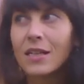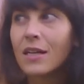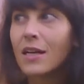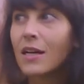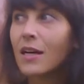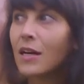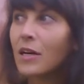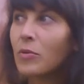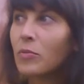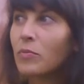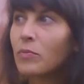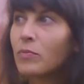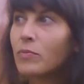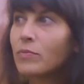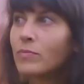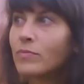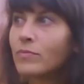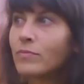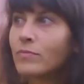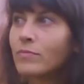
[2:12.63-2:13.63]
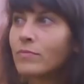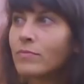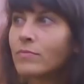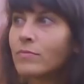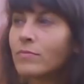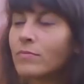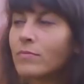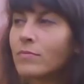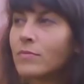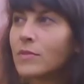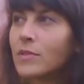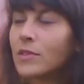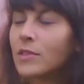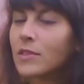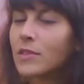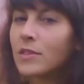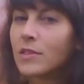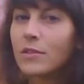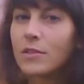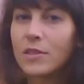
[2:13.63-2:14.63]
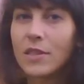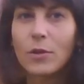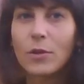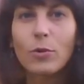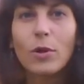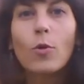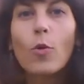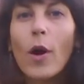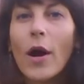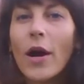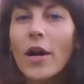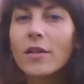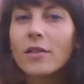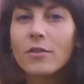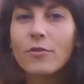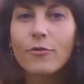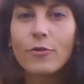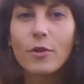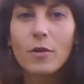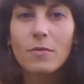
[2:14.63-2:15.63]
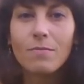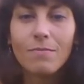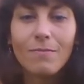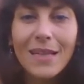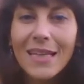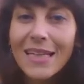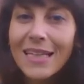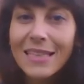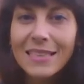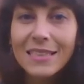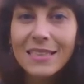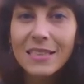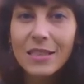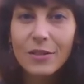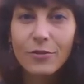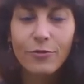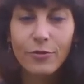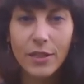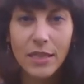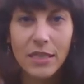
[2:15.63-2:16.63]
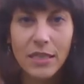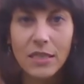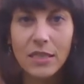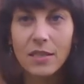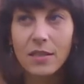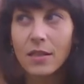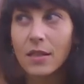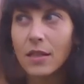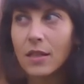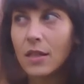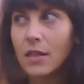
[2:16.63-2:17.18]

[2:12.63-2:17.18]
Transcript: Um, th- they require different means, different